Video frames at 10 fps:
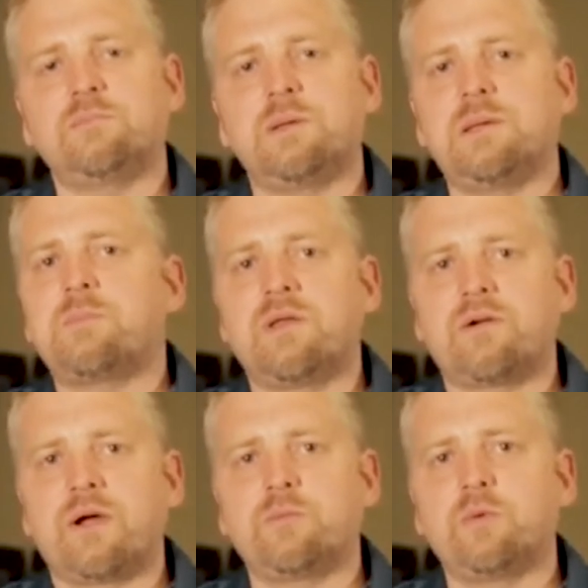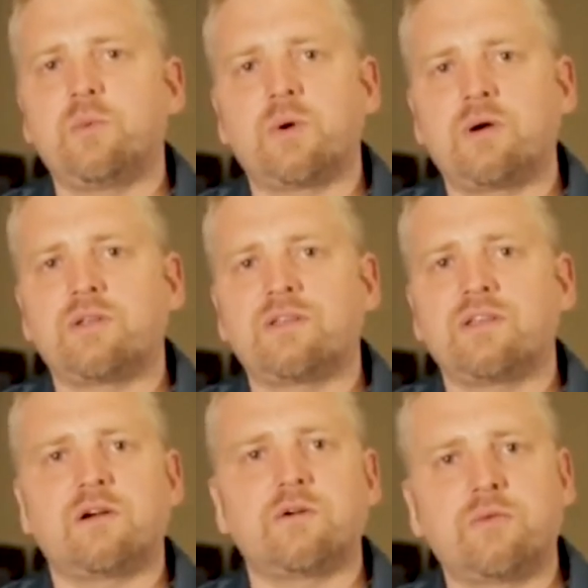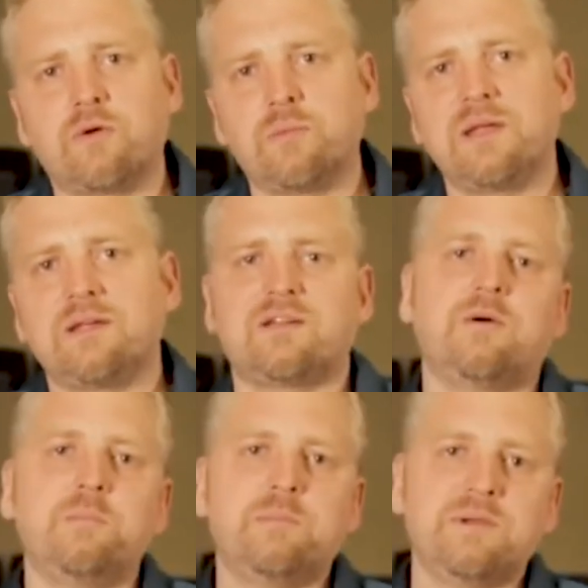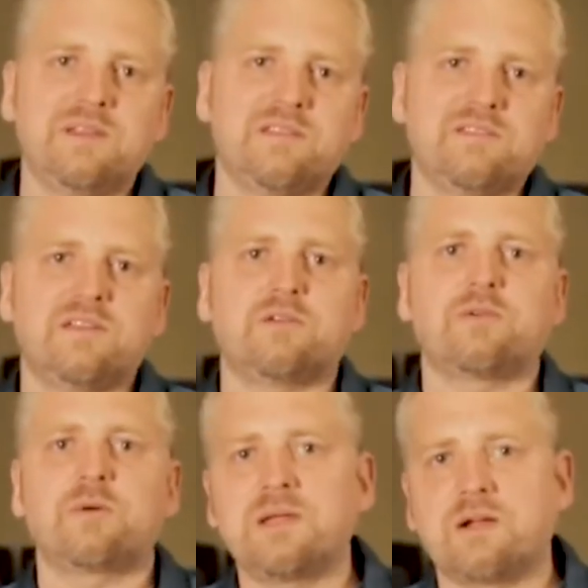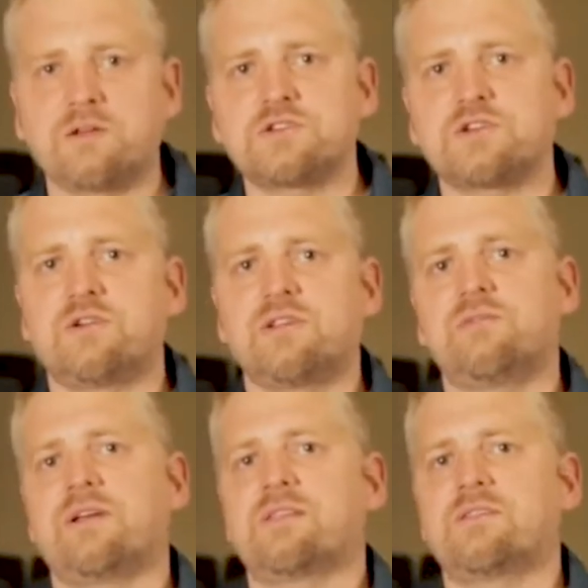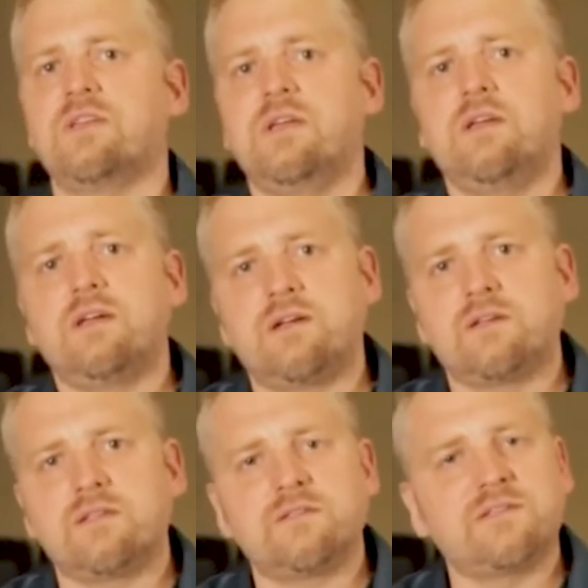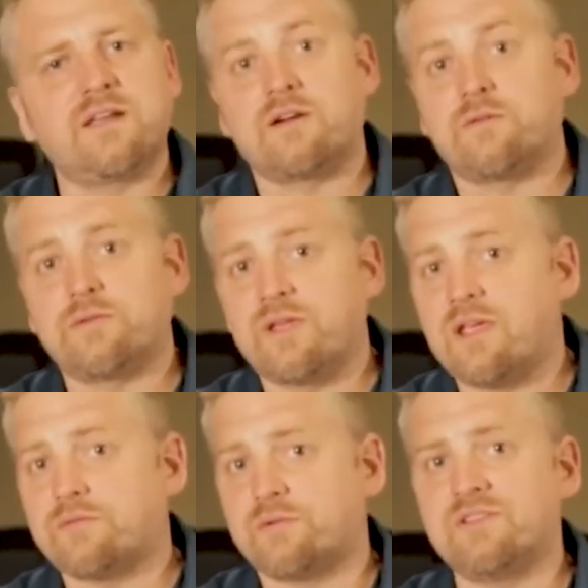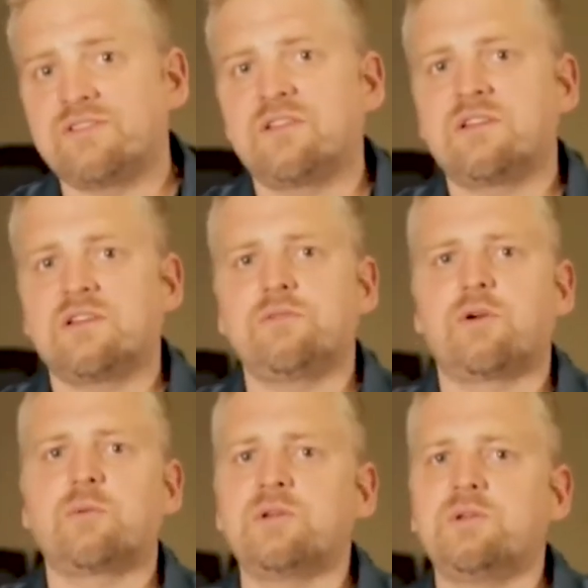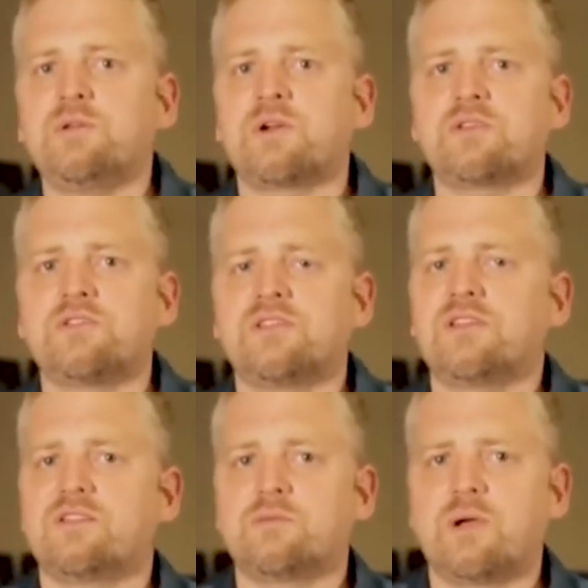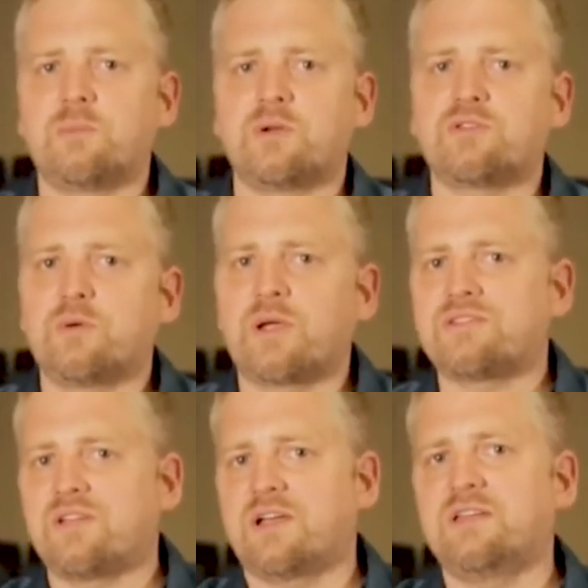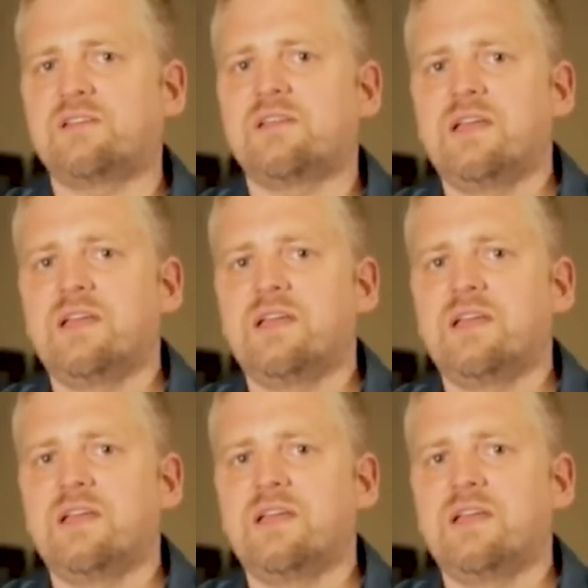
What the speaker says: people around the world that are forming companies, they are forming cultural events. They have recently formed university. That's why I'm also excited